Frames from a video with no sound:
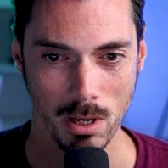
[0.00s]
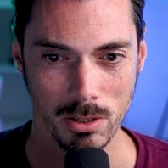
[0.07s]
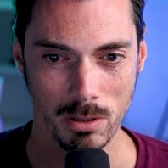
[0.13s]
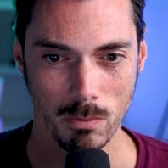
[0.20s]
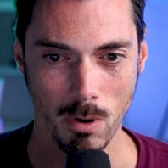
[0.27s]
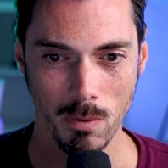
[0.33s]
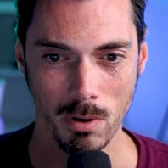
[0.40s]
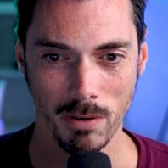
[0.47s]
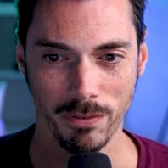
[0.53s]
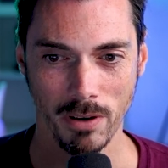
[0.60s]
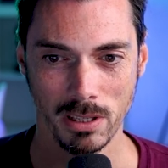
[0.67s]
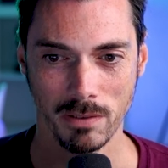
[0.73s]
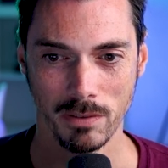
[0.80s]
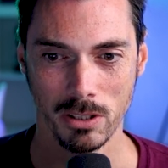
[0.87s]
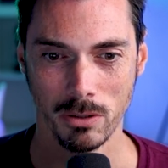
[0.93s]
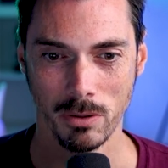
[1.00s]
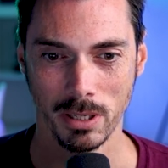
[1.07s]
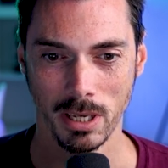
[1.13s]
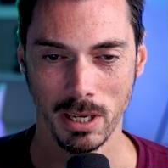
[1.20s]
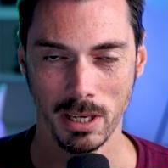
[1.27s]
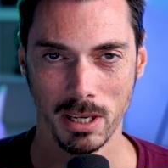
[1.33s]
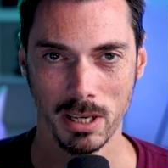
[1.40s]
So what we're effectively
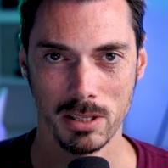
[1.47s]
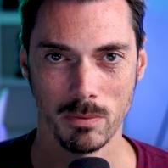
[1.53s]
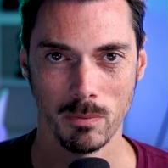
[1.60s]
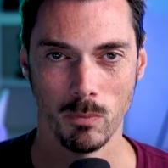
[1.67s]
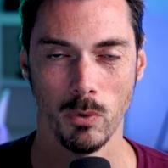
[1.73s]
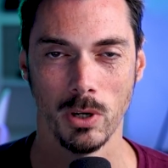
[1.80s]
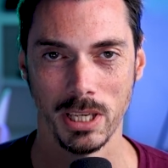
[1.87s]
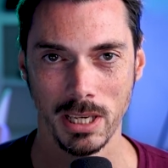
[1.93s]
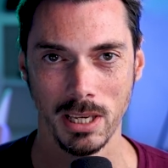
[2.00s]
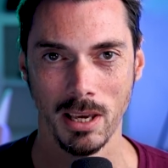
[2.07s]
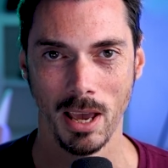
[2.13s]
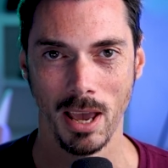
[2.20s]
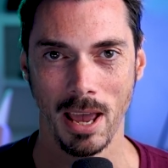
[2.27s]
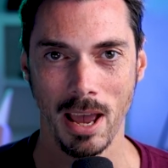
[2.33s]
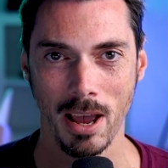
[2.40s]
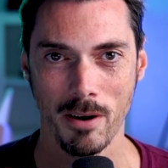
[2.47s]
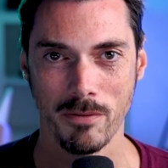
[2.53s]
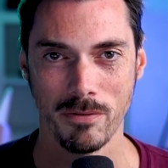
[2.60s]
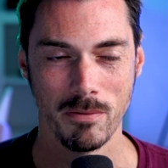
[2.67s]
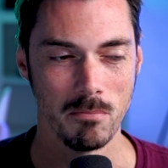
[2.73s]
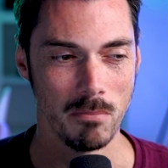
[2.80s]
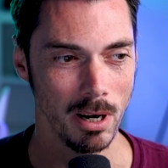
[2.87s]
doing here is we
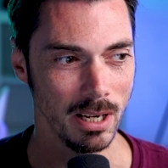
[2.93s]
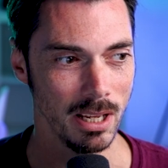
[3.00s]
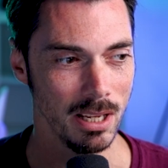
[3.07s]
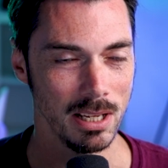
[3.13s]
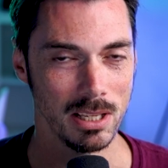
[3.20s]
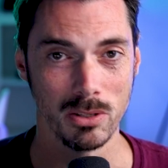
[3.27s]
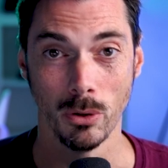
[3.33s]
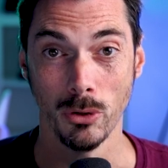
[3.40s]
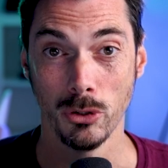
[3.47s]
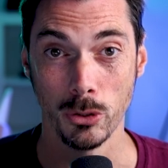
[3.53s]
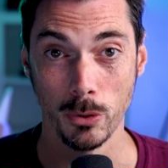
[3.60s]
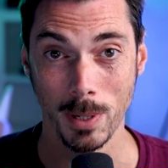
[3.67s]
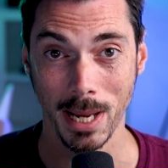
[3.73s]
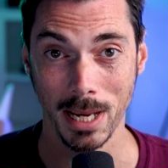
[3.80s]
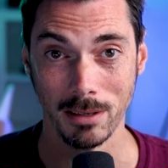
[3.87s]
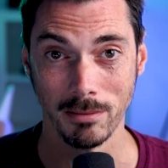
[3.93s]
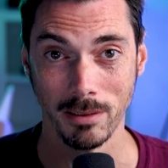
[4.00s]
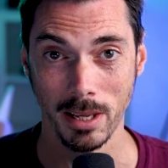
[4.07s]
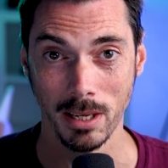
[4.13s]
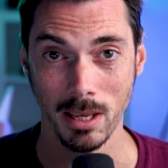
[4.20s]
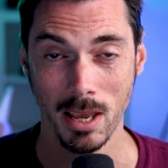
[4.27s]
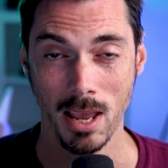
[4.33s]
have money, it's not doing
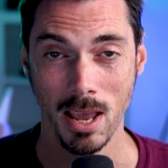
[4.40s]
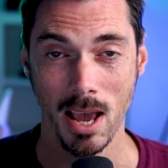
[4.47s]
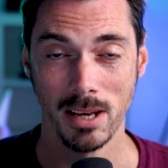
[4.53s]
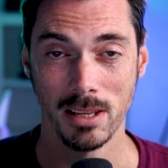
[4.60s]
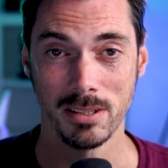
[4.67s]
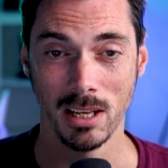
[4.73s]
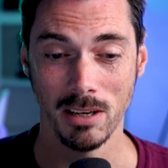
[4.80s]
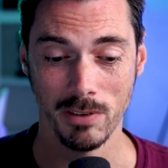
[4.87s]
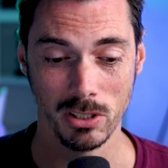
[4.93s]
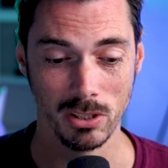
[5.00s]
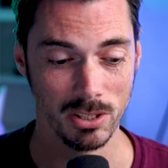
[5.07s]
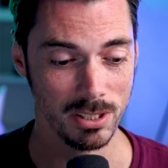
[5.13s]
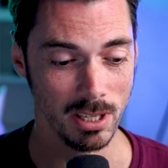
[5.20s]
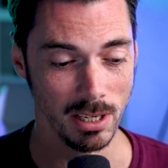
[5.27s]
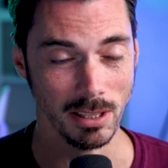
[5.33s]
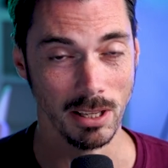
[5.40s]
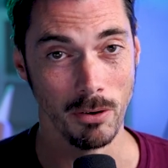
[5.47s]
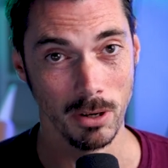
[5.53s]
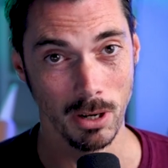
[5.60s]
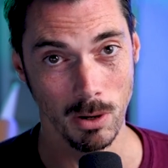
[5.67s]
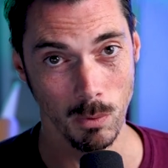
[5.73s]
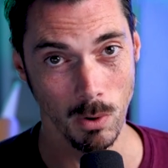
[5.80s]
anything, and instead of it just sitting
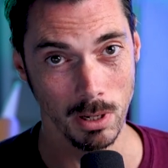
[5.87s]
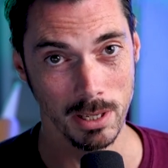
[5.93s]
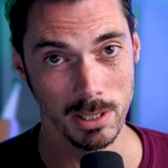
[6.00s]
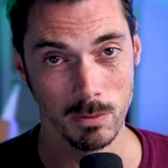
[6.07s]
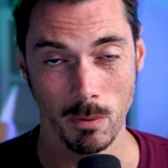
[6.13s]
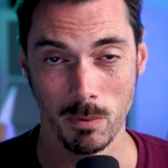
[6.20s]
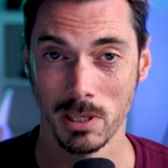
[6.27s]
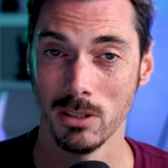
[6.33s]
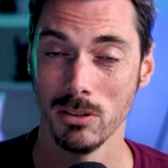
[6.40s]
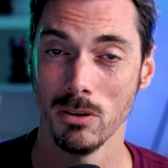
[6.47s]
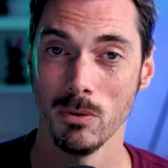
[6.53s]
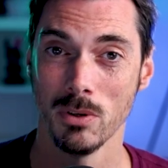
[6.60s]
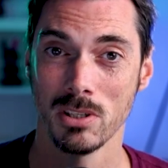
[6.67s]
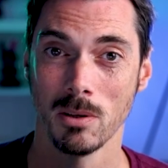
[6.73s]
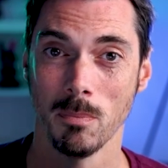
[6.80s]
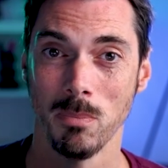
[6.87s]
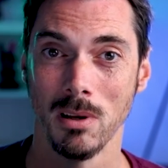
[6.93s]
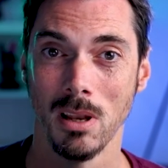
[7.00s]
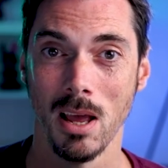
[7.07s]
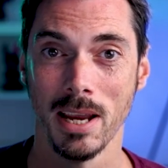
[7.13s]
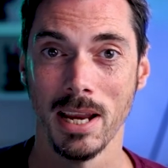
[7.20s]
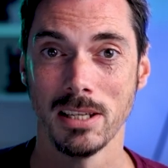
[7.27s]
there in our wallets, what we can do is
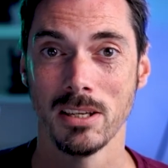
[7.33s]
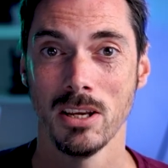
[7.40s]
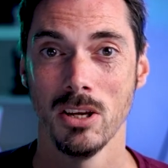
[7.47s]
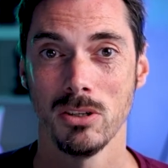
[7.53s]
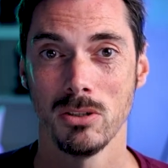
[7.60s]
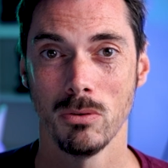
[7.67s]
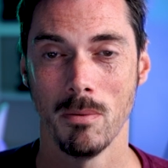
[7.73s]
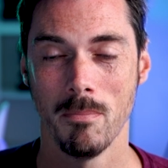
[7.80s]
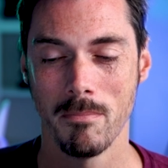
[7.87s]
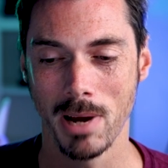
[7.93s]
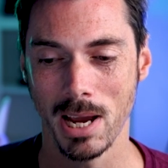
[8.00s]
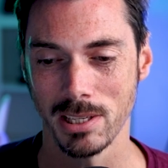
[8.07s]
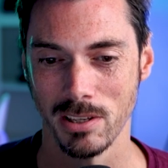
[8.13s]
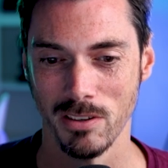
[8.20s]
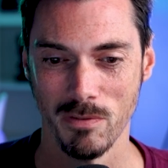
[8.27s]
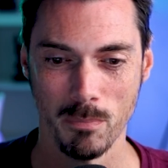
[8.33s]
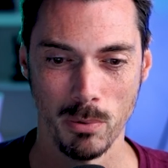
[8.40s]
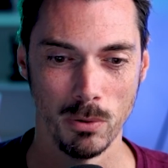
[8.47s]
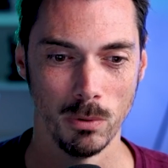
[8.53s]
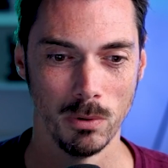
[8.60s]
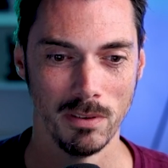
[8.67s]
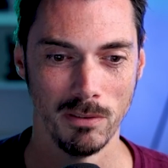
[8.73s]
supply it to a massive
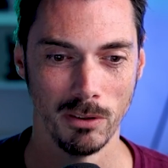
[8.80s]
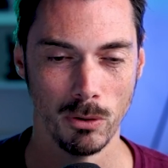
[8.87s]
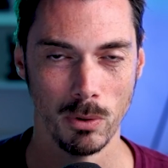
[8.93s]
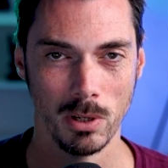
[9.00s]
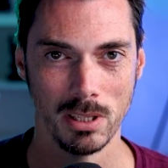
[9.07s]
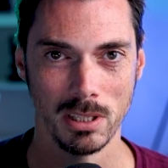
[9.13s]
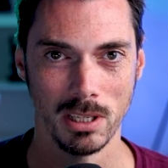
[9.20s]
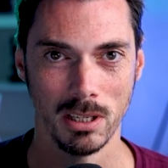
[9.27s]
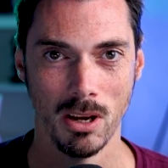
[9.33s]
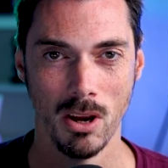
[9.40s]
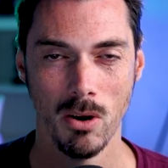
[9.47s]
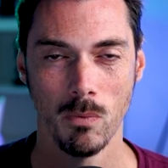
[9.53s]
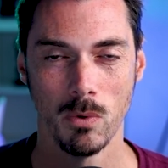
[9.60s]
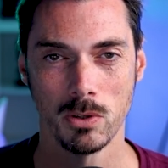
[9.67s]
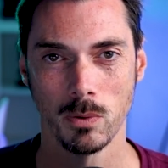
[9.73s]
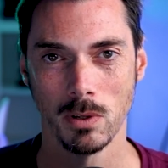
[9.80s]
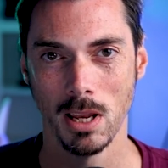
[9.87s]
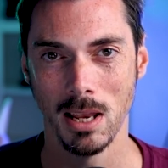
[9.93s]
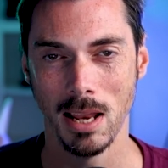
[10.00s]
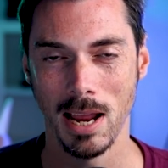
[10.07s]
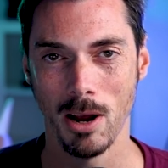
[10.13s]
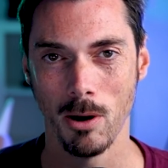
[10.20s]
pool of liquidity, which will
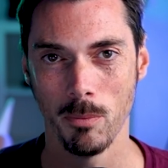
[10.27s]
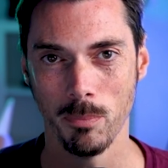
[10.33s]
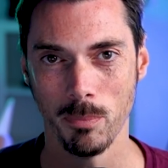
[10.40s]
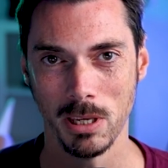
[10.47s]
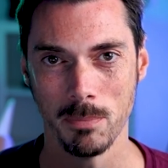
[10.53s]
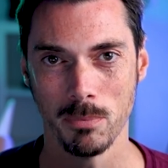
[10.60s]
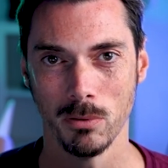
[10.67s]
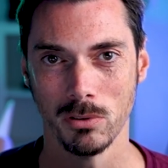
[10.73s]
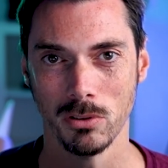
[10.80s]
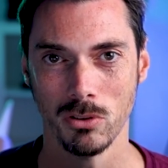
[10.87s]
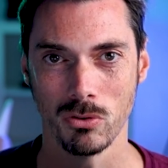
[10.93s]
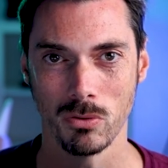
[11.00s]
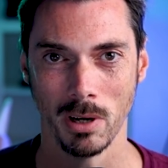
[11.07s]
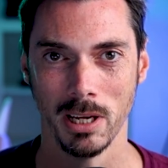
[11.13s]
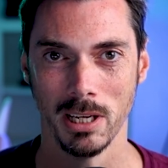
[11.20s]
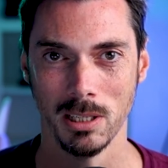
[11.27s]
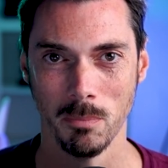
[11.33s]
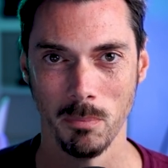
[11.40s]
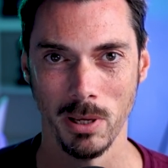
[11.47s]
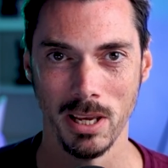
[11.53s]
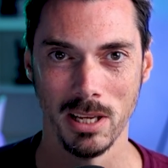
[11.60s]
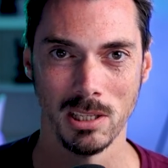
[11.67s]
allow people to
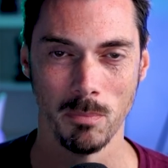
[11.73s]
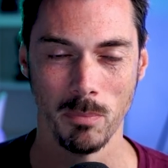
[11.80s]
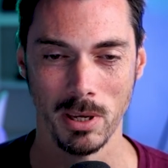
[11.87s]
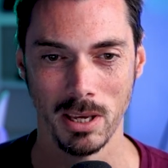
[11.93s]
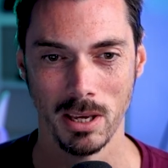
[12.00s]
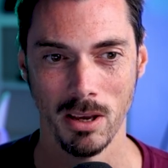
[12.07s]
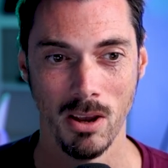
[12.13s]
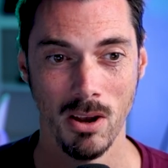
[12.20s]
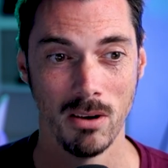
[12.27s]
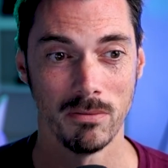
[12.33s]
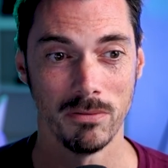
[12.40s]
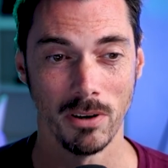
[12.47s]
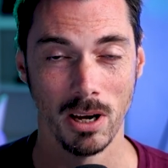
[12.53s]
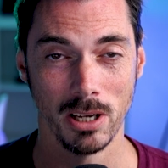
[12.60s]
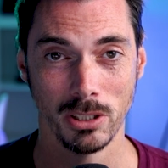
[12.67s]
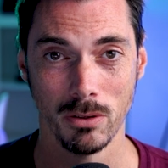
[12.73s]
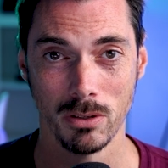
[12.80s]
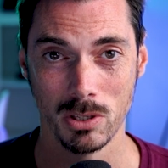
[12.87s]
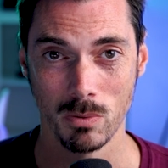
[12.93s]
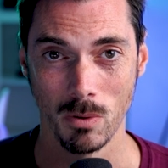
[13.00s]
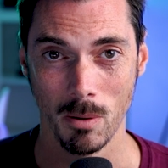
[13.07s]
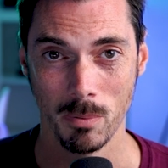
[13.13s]
trade peer-to-peer via
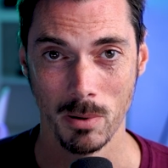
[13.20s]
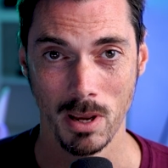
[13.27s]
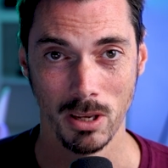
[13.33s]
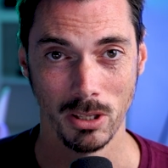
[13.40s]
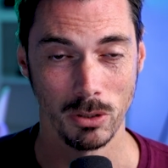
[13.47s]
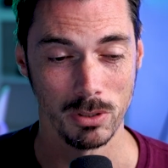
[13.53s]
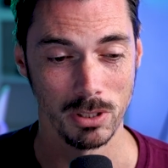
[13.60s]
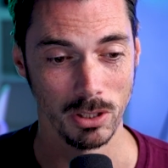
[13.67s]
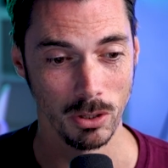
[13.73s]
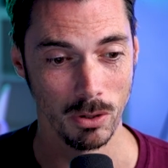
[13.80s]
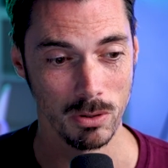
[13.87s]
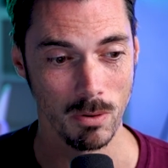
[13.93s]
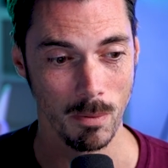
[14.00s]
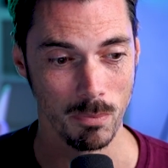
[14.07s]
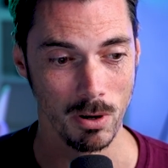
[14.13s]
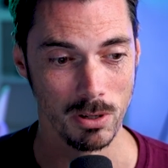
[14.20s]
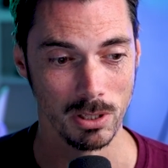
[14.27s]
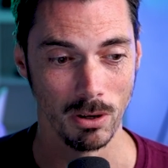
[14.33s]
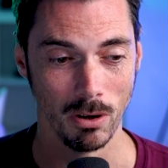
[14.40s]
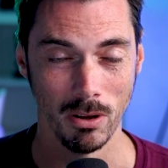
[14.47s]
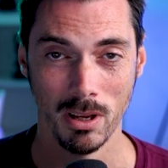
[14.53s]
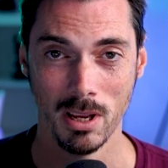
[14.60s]
Uniswap using the Uniswap
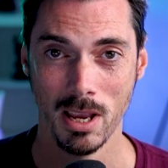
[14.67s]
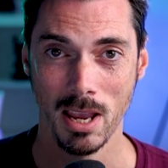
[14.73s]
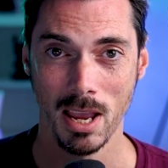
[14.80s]
protocol.